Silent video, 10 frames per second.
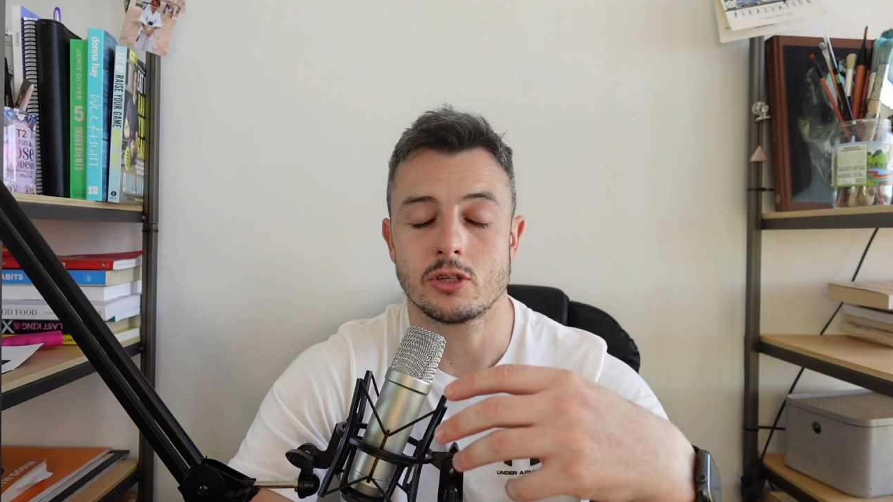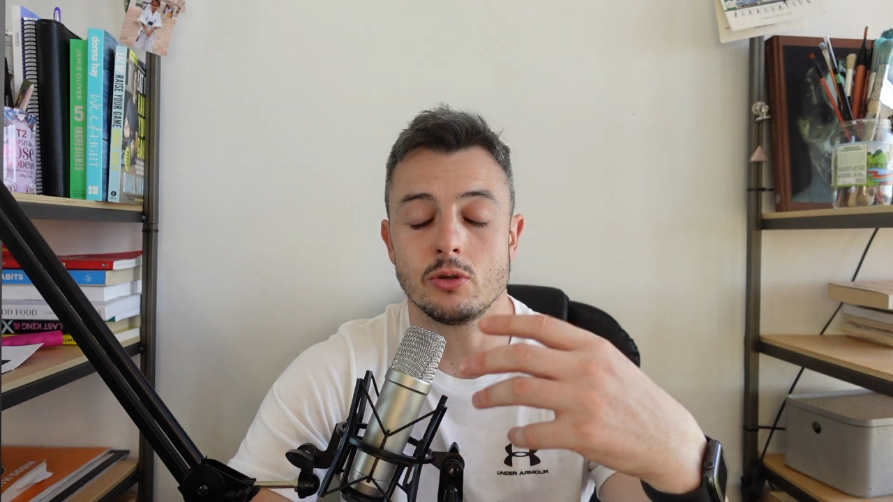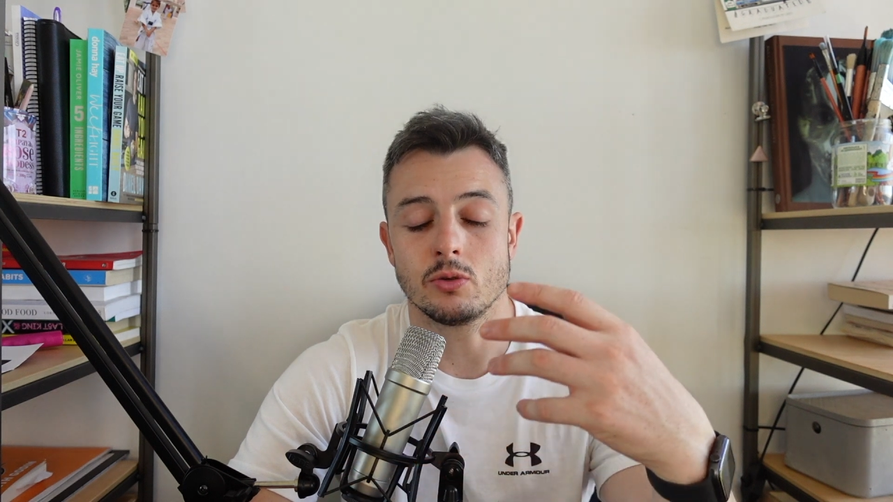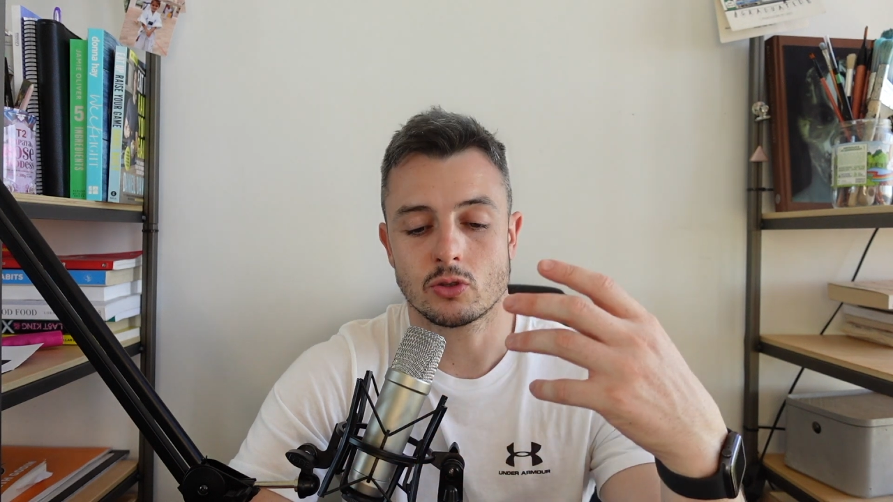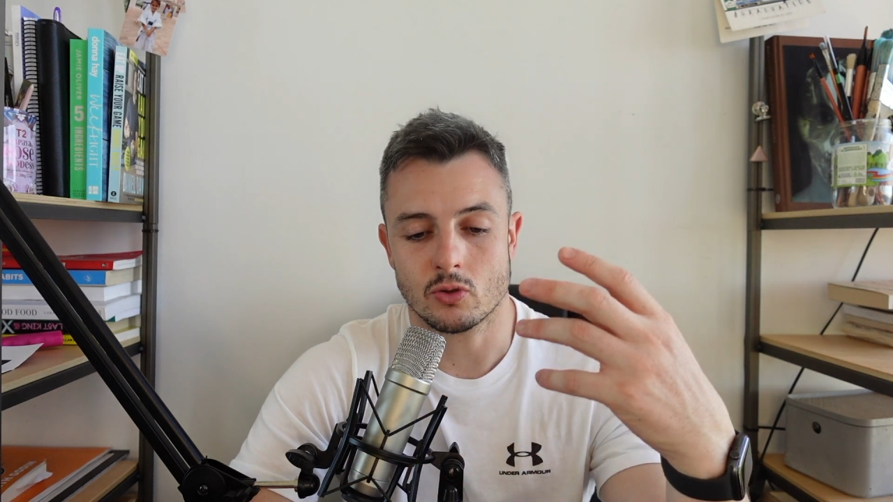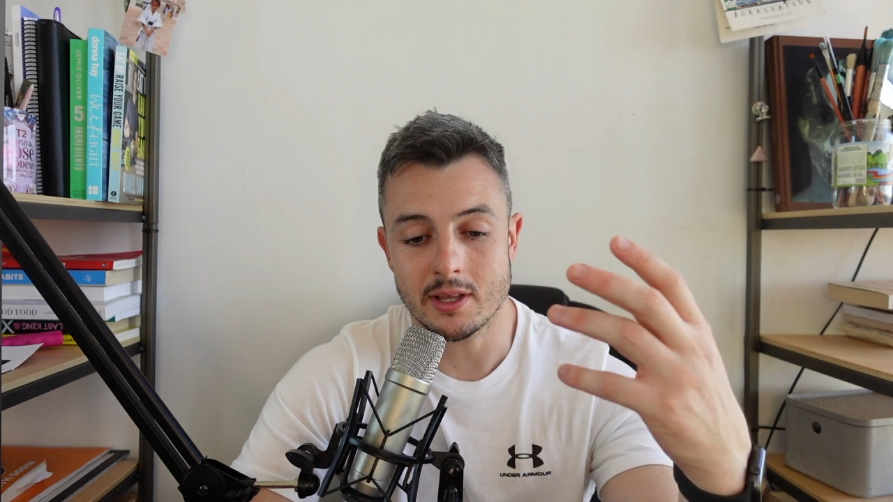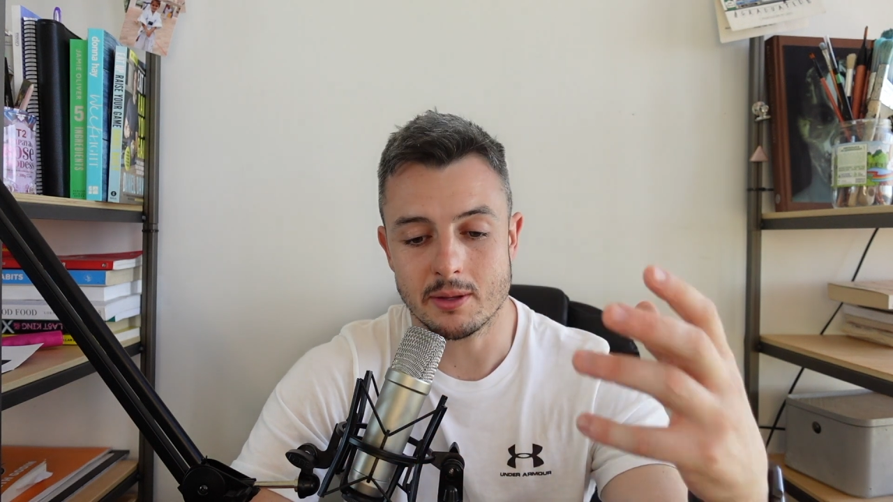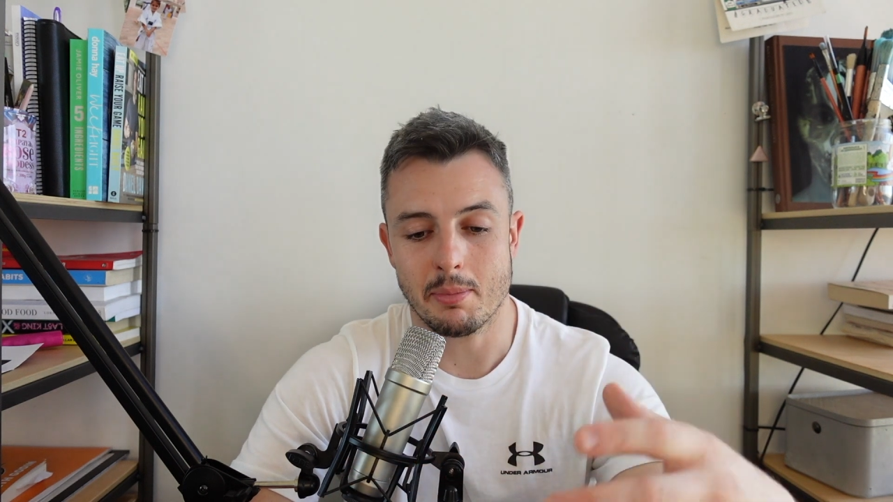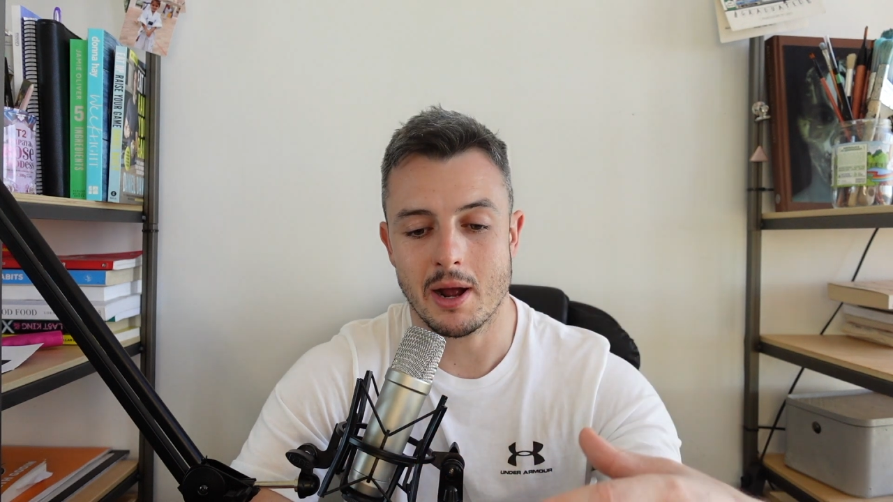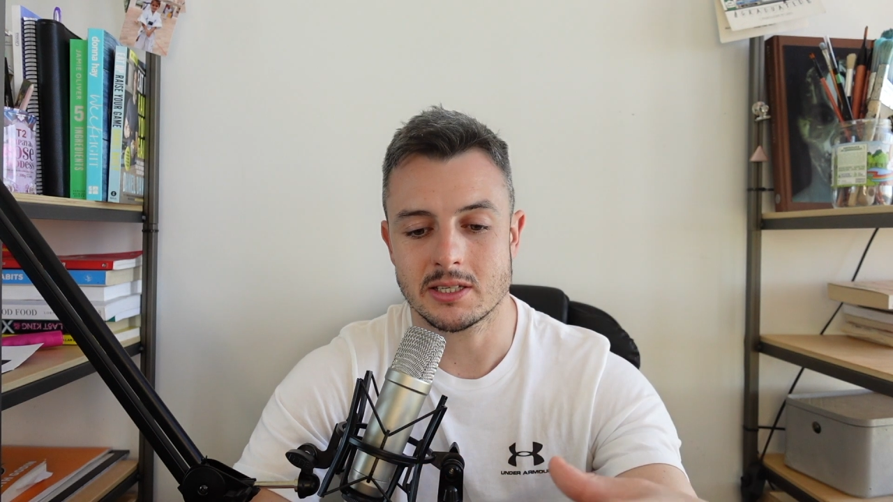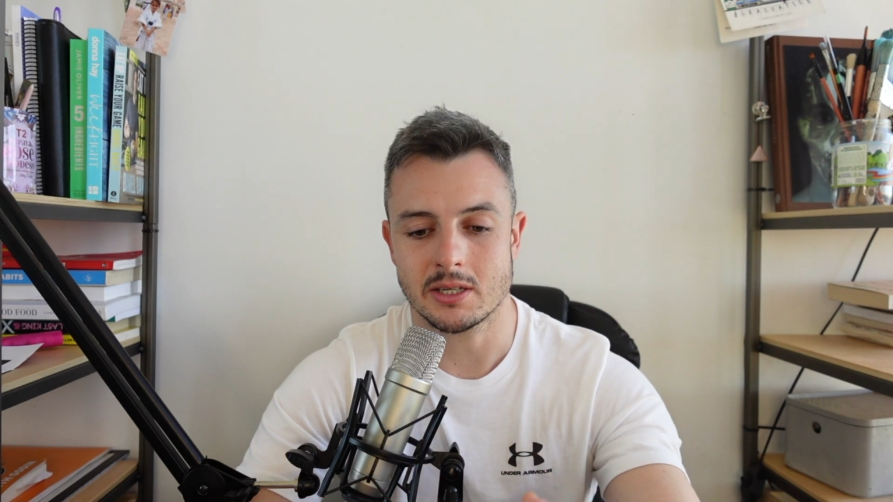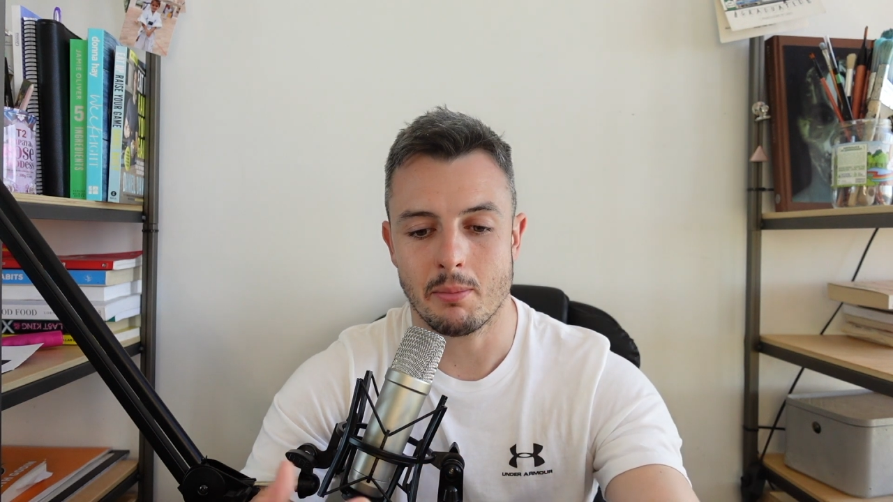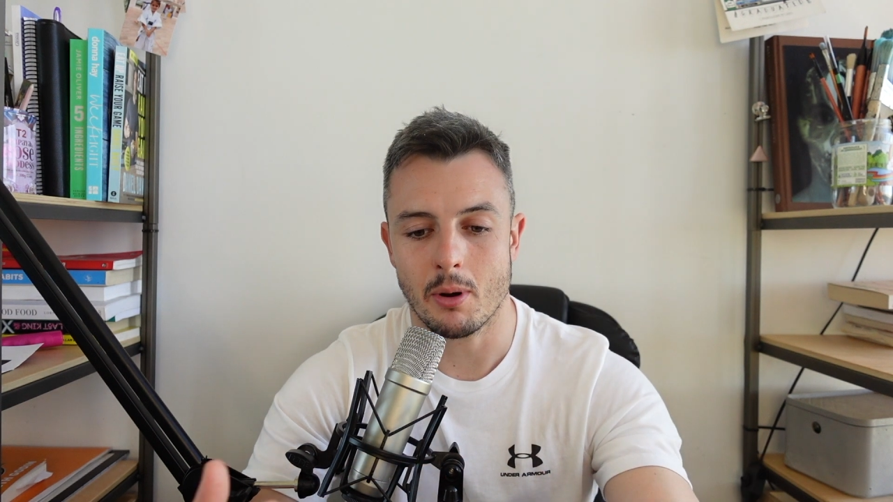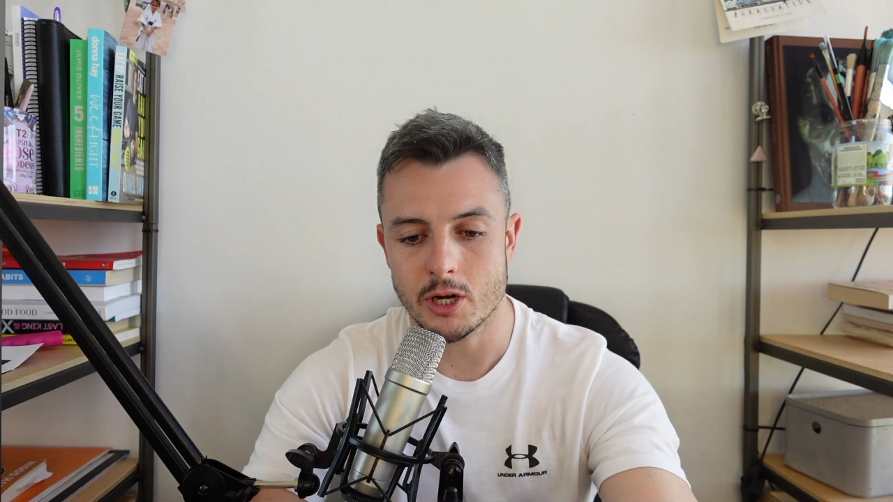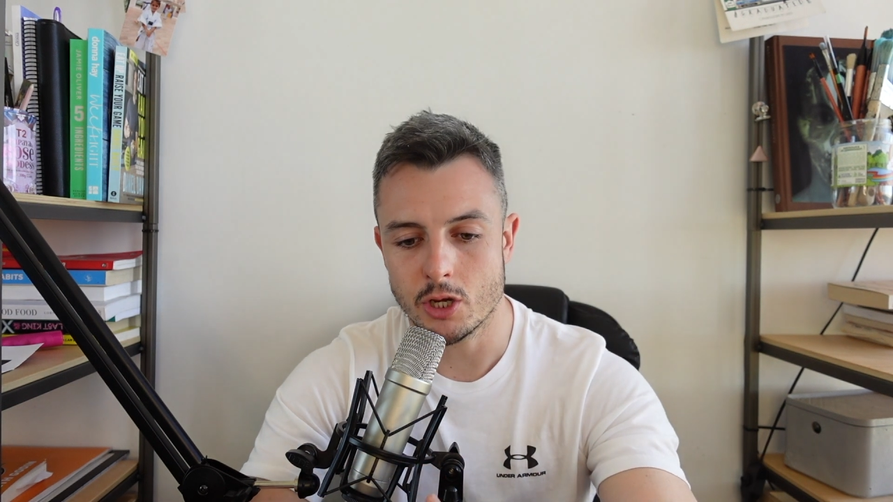to strengthen parts of the
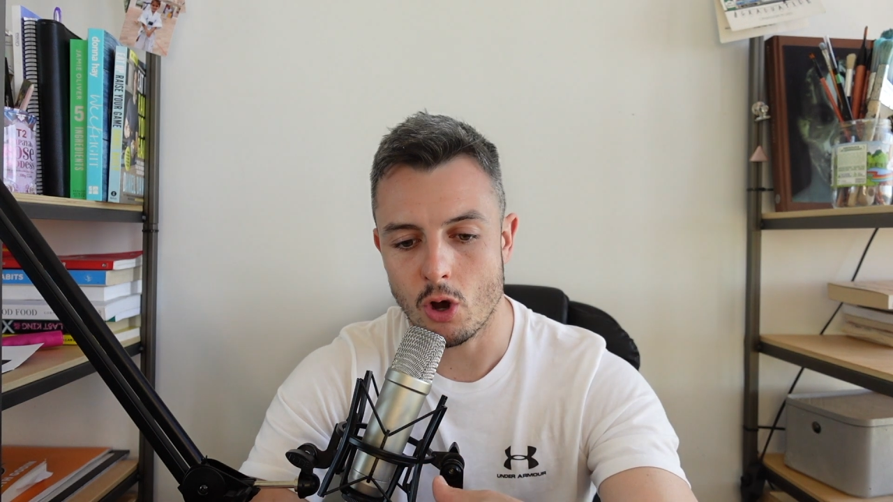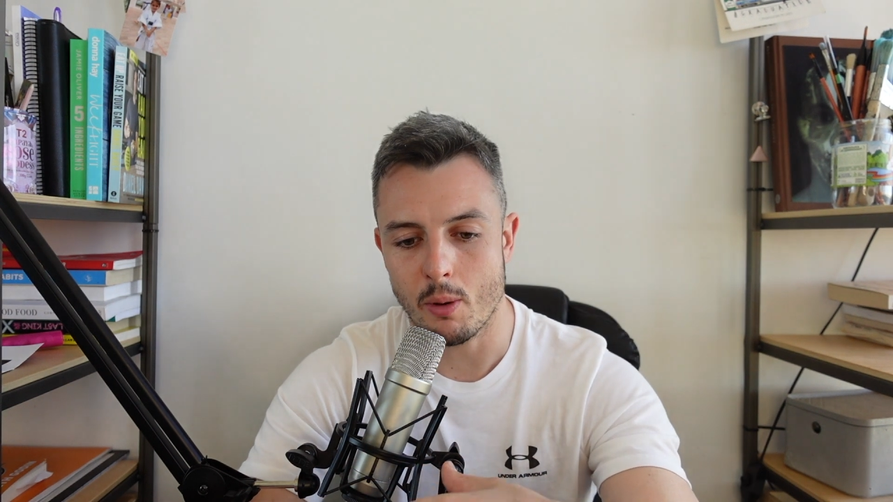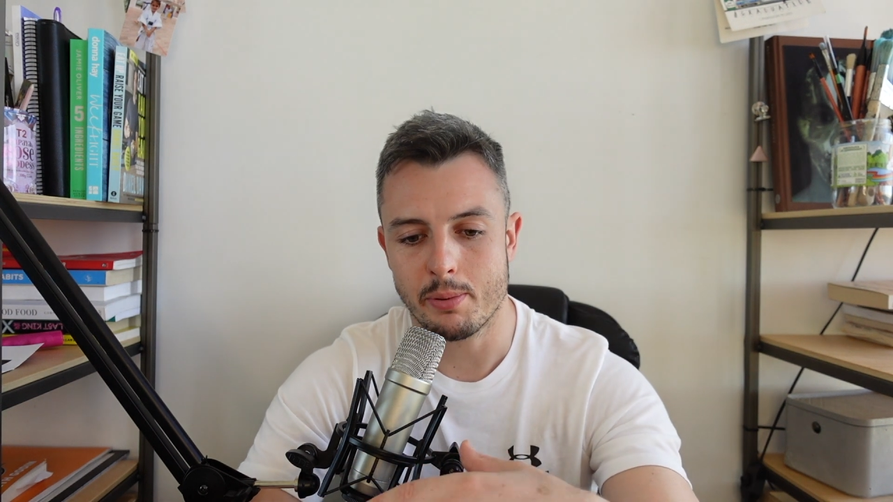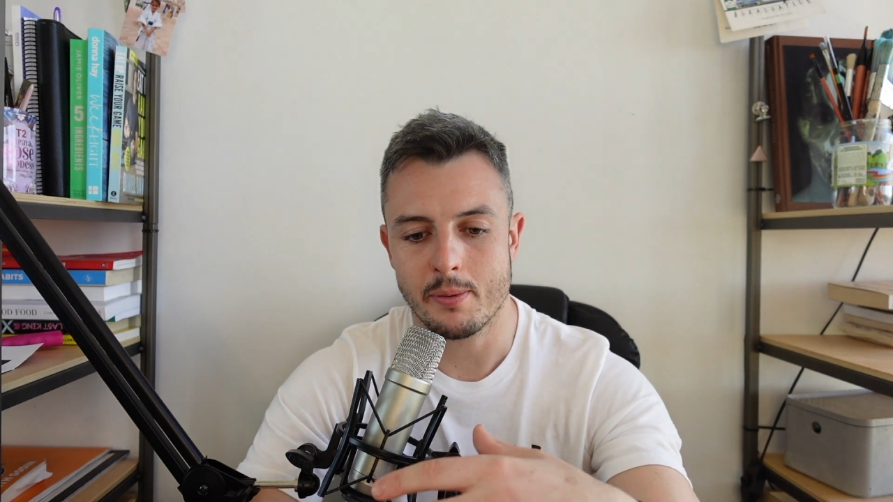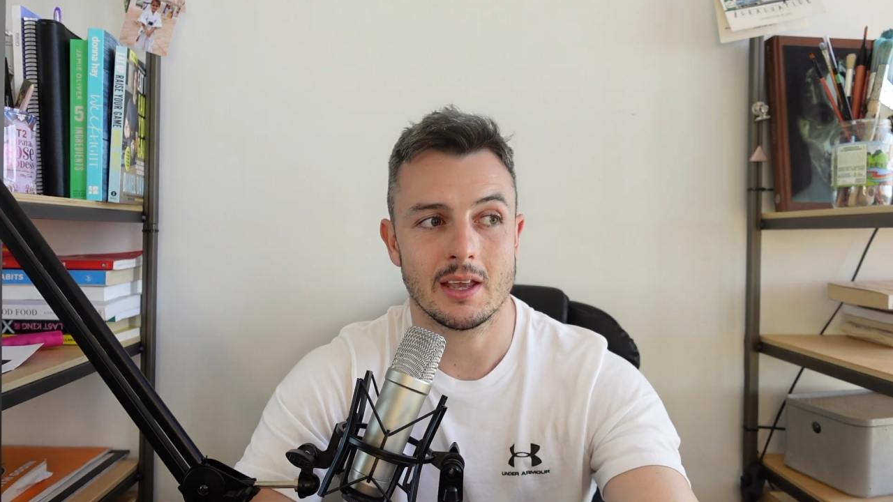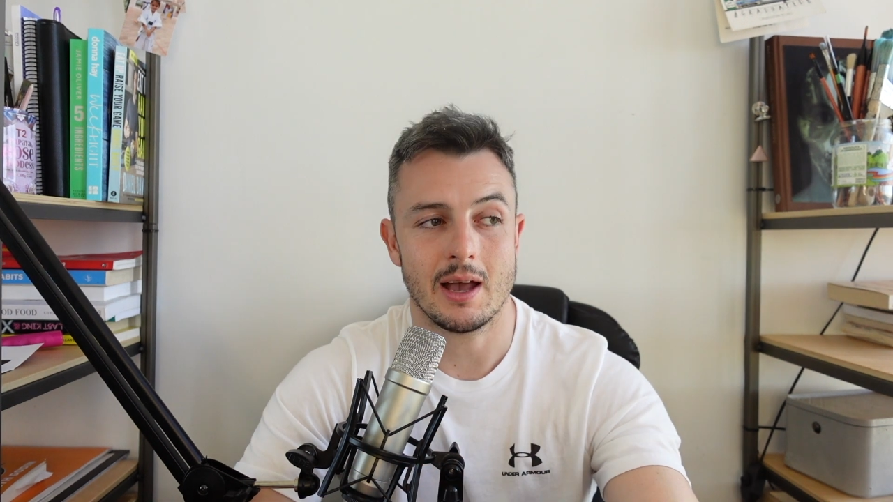body up